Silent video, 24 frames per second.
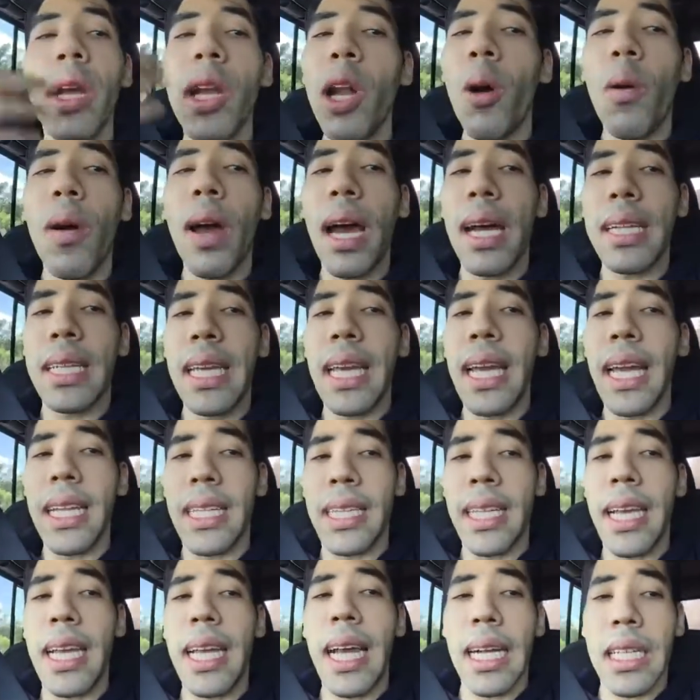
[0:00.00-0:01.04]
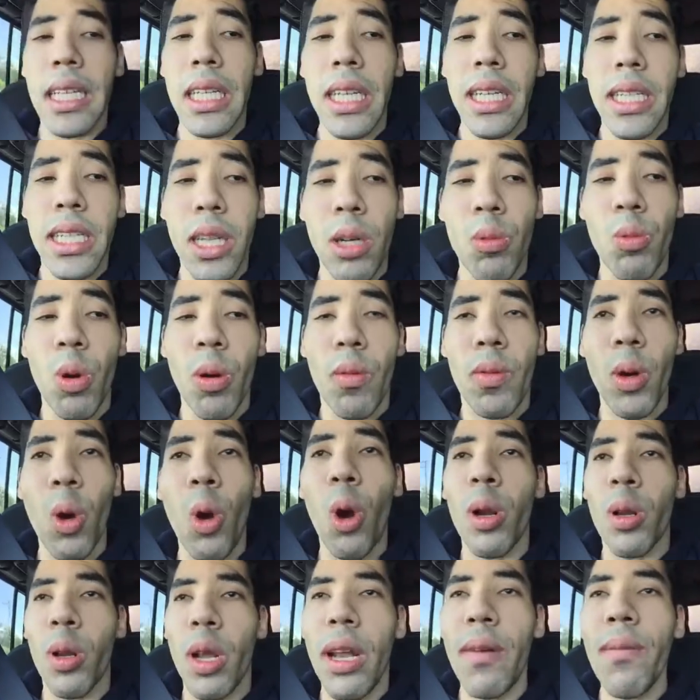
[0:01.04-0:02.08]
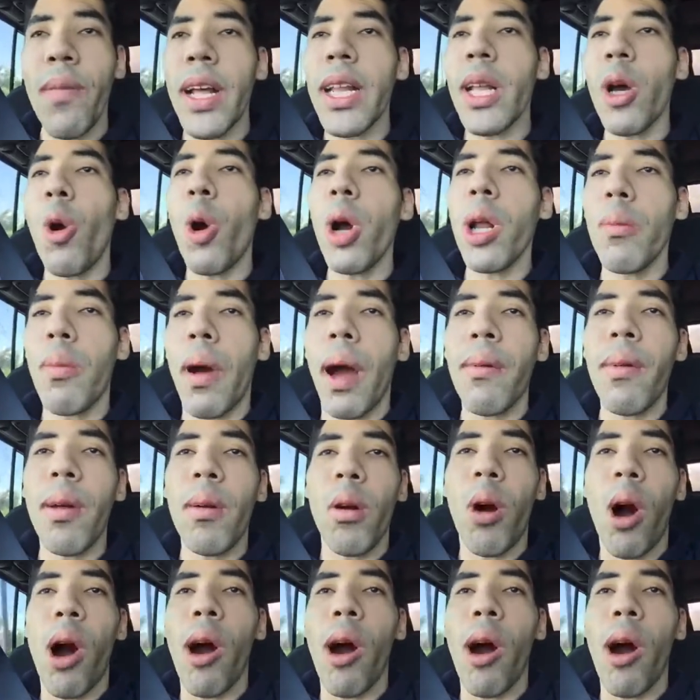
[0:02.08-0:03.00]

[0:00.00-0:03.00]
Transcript: but you know what, it actually did work for the orcs. In fact, the orcs might be